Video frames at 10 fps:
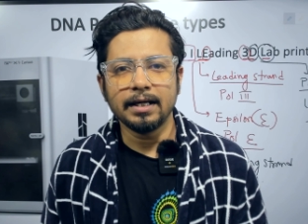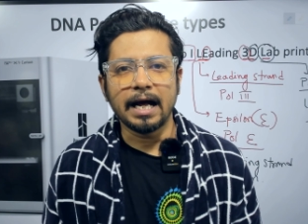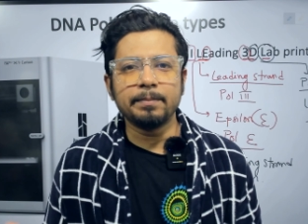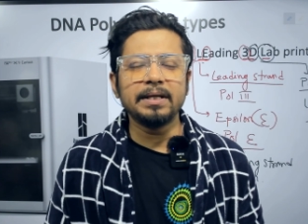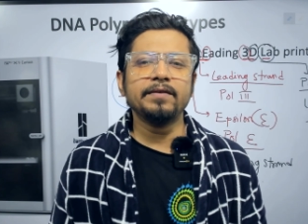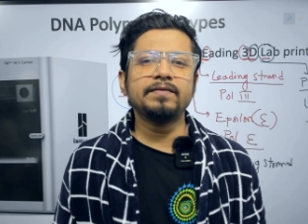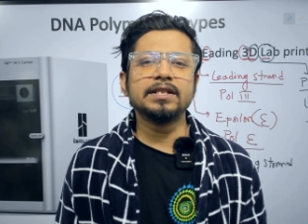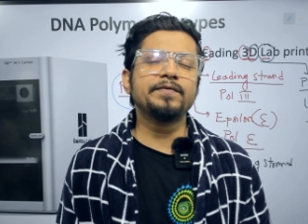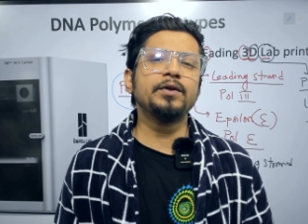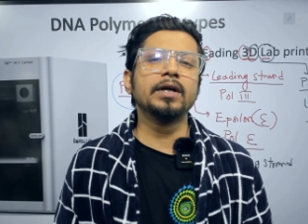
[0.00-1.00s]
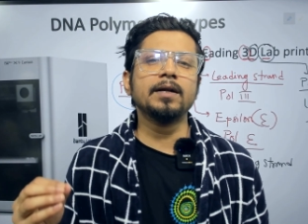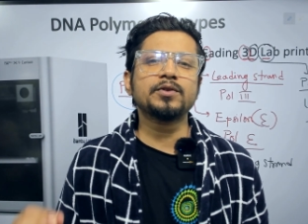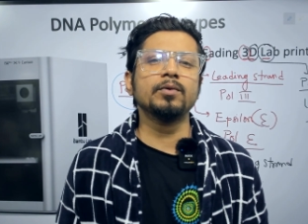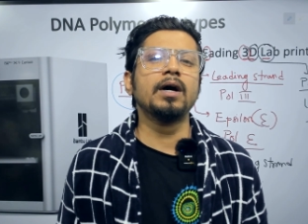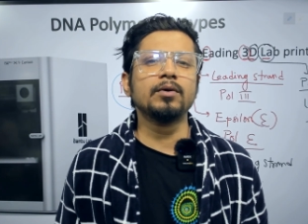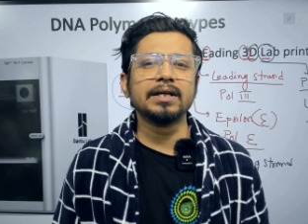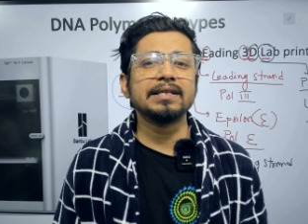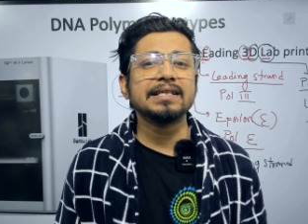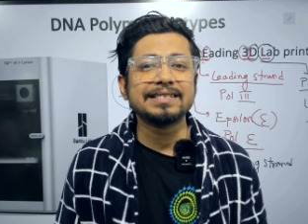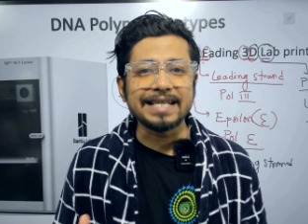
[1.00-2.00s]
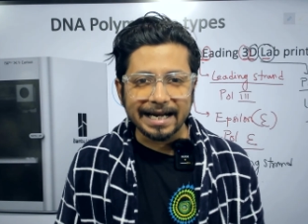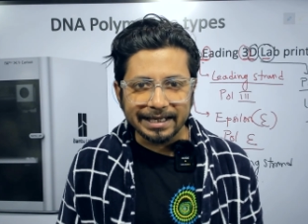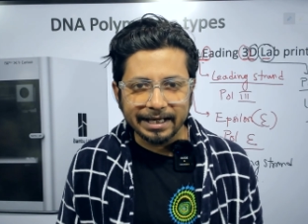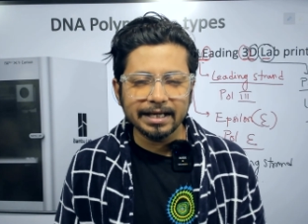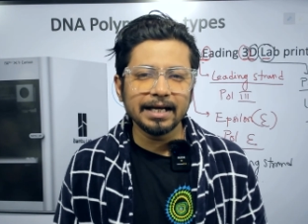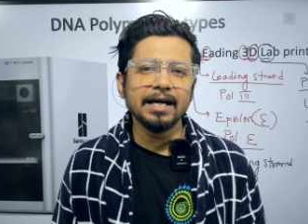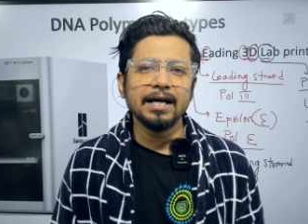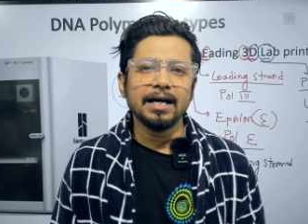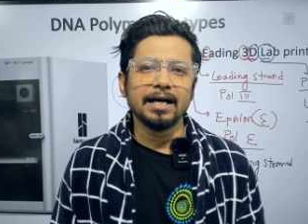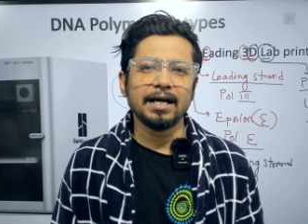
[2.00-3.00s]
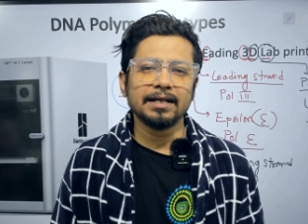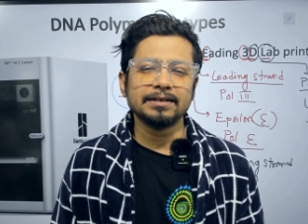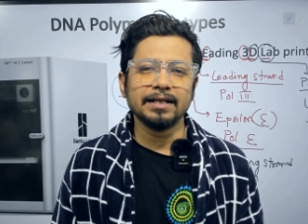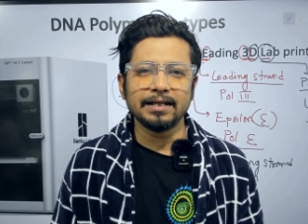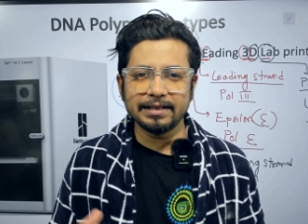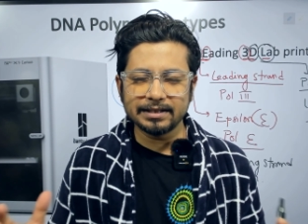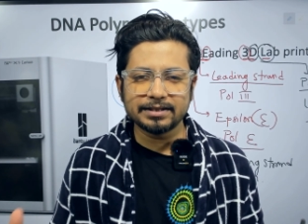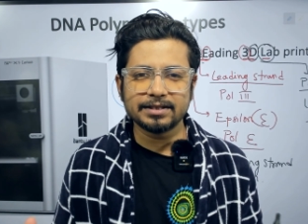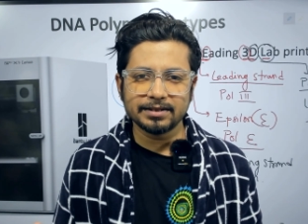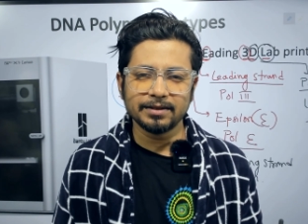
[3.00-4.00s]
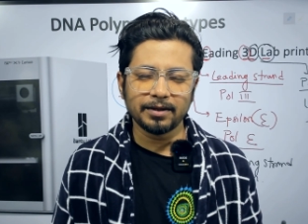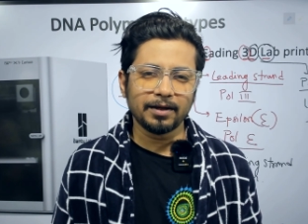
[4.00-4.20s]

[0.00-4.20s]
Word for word: I believe this video helps you out understanding uh, the list,